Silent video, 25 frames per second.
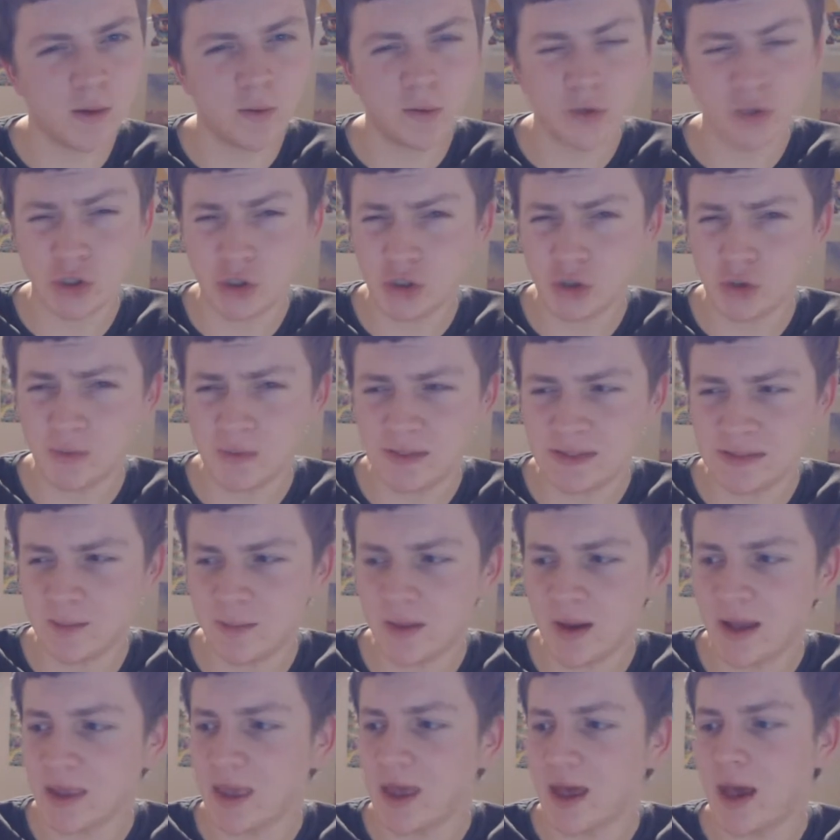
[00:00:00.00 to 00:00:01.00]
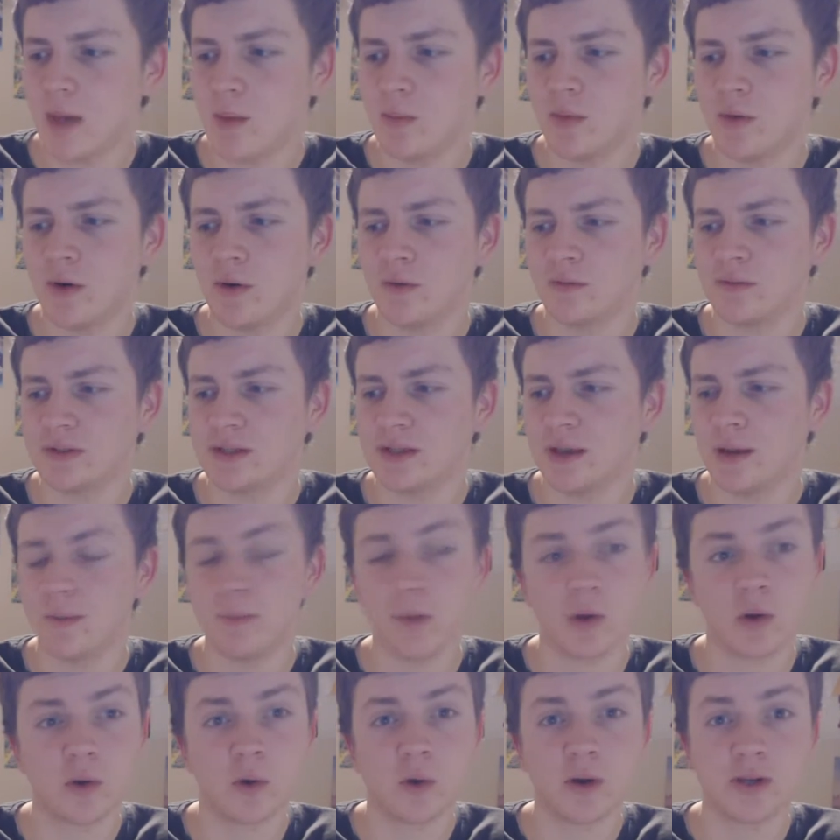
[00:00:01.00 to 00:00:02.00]
I would assume he's the bad guy, but obviously
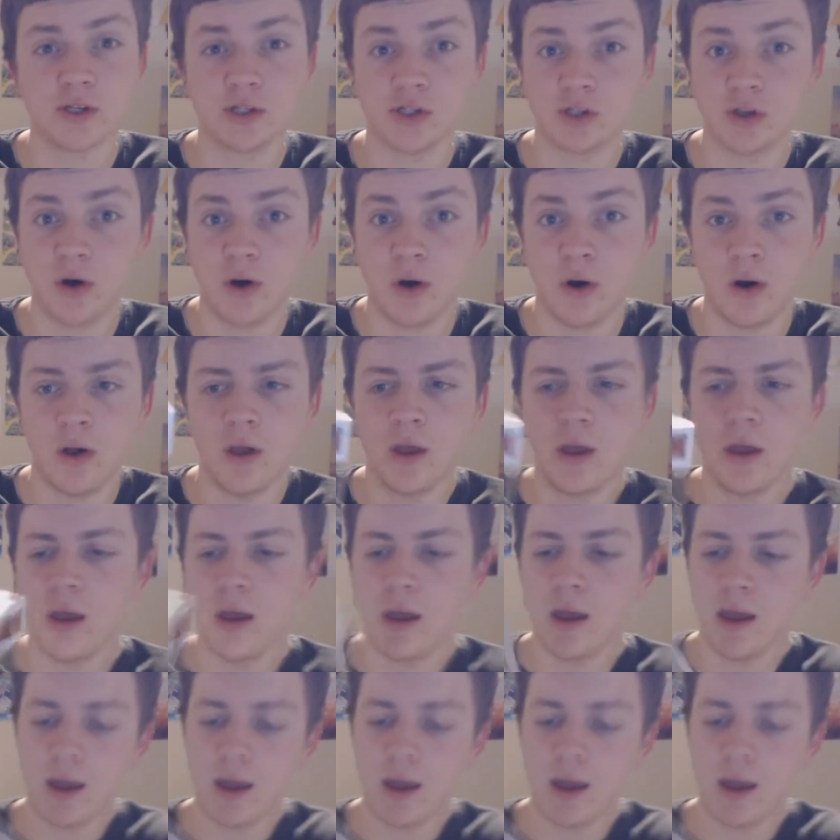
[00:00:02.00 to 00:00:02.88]
I'm not quite sure.